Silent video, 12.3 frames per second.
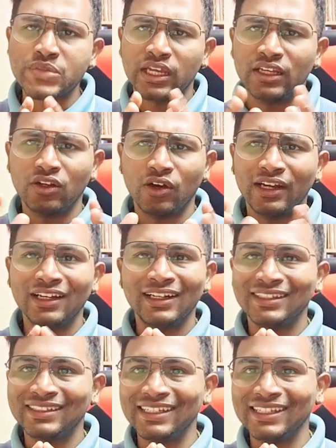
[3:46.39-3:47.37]
in Oracle
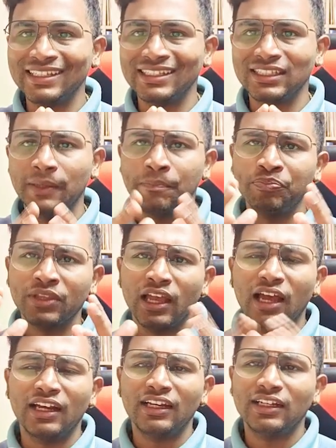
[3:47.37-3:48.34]
it is
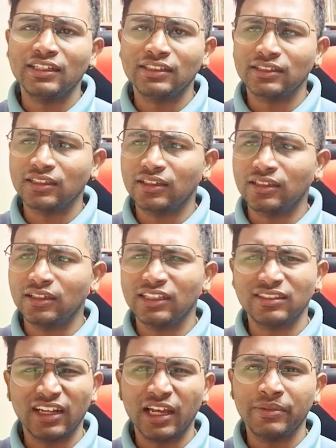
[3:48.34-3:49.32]
DESC, and it is
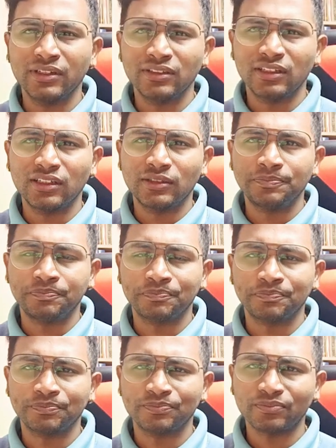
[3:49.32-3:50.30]
describe in
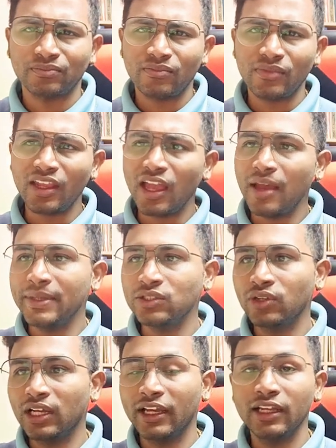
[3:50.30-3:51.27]

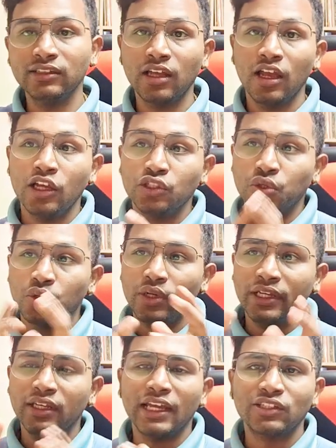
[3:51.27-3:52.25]
SQL, I guess. So
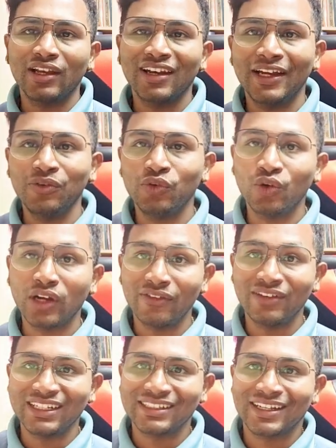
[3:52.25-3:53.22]
in SQLite, we don't
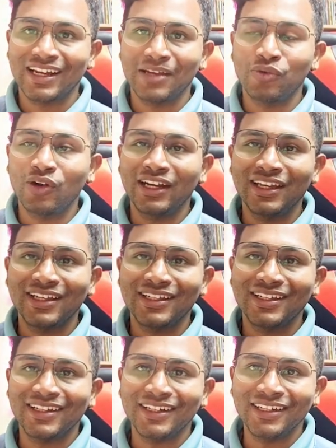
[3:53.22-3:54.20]
have describe or
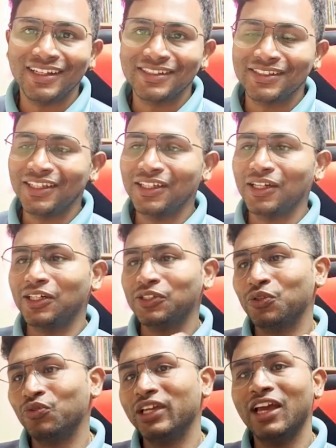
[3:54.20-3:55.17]
DSC,
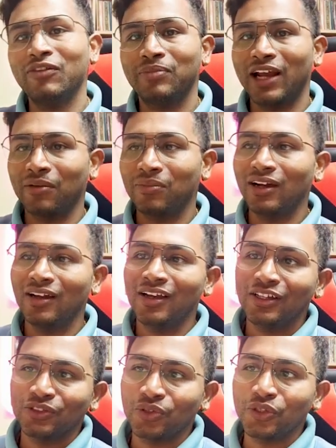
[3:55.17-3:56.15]
so we have
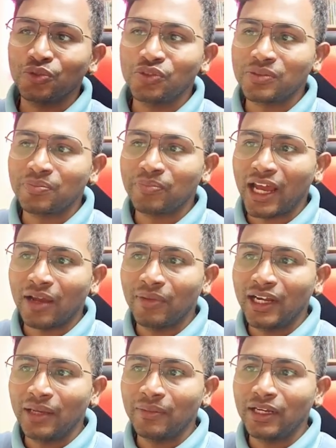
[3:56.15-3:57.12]
pragma. So use
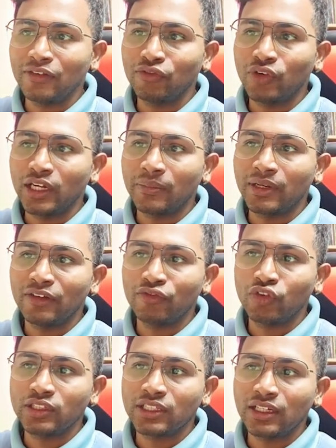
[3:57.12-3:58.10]
pragma table info. Table
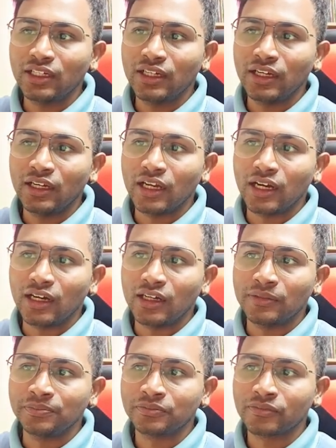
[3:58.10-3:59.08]
info is an
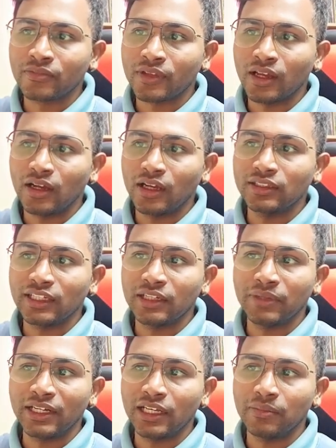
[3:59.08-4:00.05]

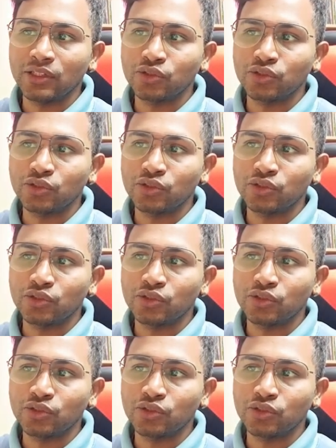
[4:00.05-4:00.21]
inbuilt table.